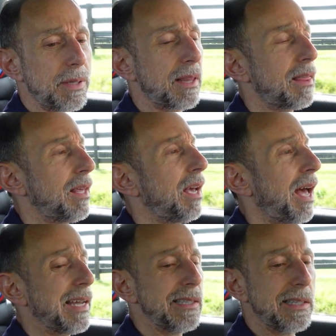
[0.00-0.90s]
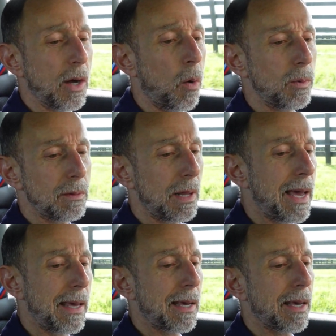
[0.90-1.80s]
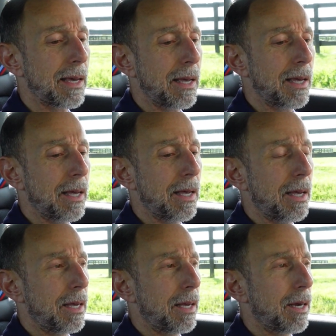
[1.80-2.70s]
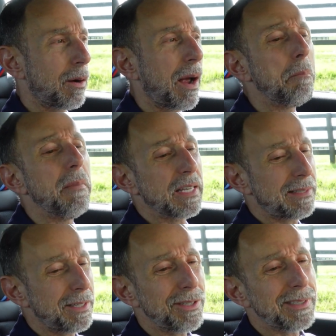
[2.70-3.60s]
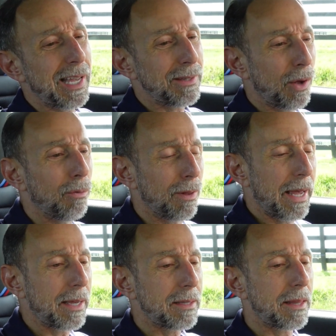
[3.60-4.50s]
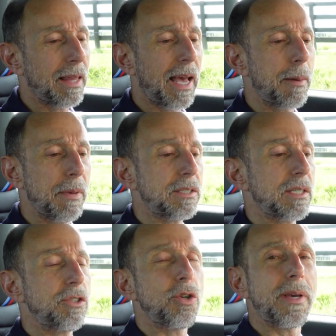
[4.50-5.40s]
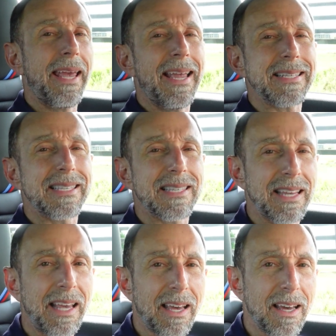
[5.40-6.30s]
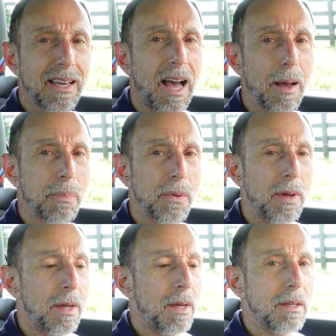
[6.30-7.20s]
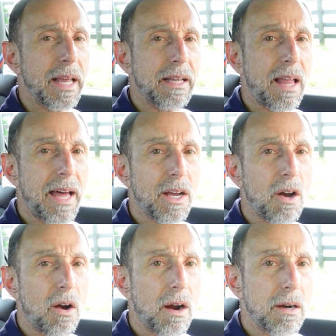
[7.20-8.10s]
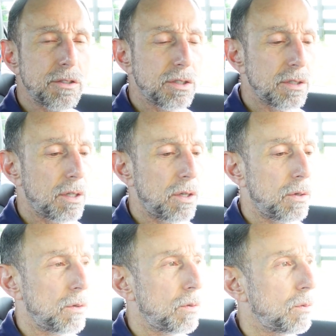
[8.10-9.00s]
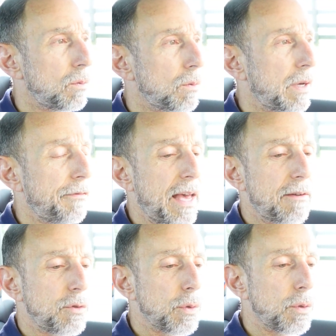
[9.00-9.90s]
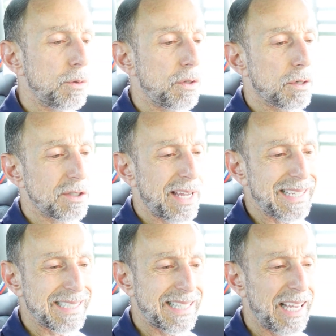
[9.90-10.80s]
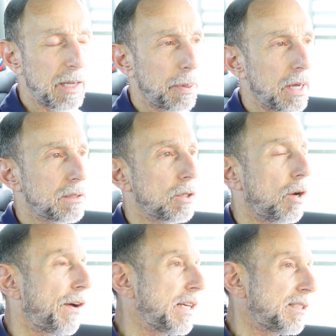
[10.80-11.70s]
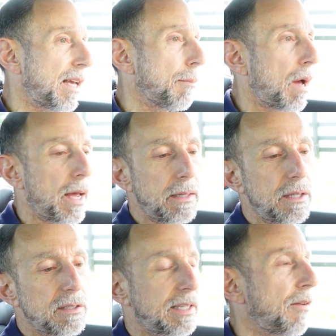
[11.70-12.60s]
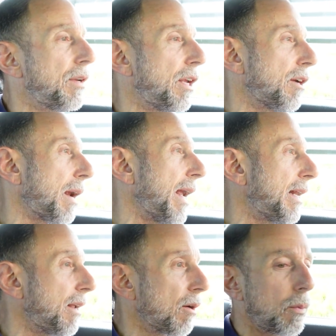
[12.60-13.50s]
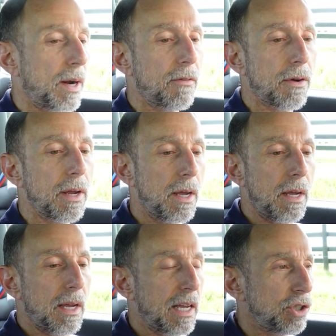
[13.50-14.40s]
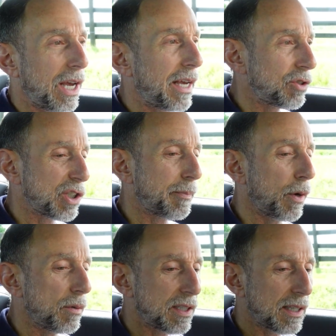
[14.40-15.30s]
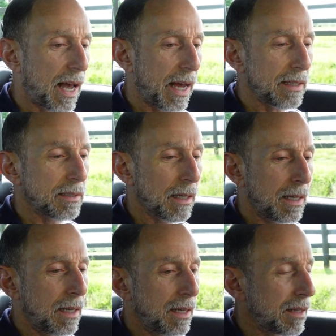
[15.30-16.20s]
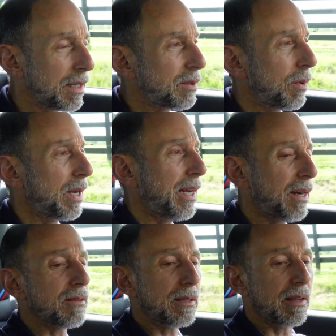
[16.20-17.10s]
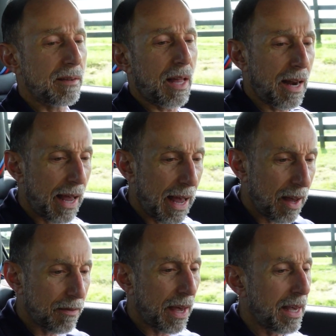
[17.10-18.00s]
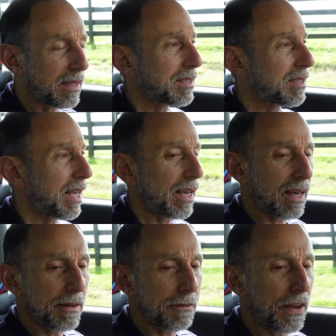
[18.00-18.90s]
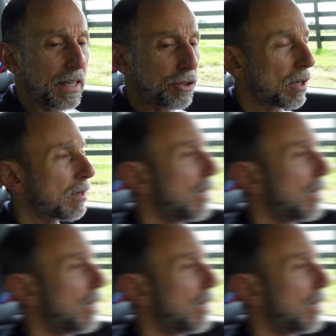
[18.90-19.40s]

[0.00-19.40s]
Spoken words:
But the thing I don't like, or I miss, I shouldn't say don't like, the thing I miss is you can't sync up. Like a lot of cars, if you have dual, there's like a sync button. So if I set mine to 70 or 80 or whatever, it changes both sides. This one here does not have a sync feature.